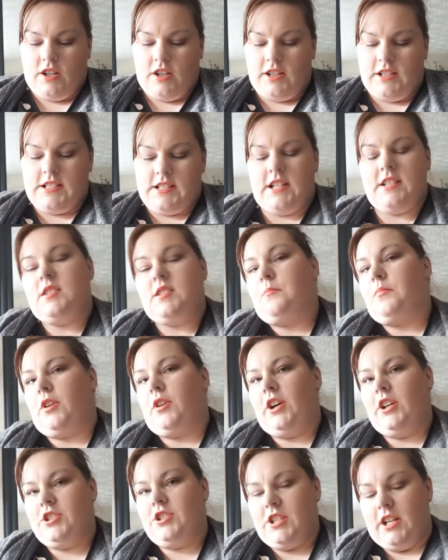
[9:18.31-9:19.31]
the Tinted
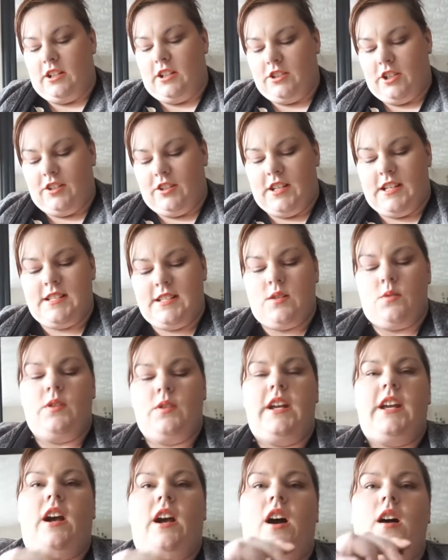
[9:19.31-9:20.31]
Brow Gel. Now this
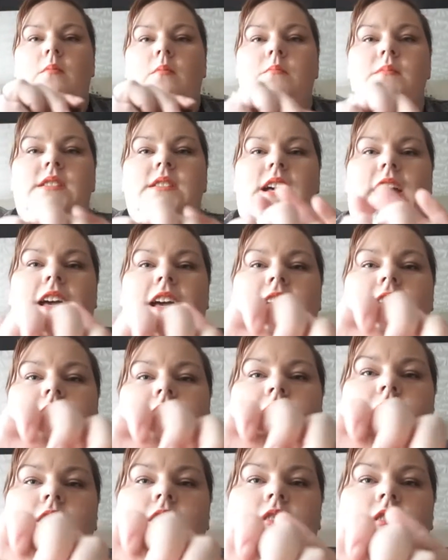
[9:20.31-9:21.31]
only comes
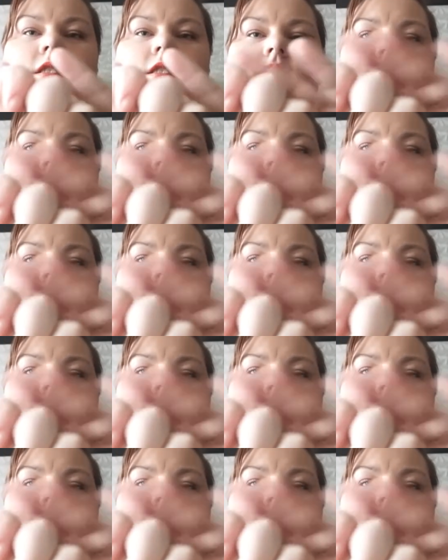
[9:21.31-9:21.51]
in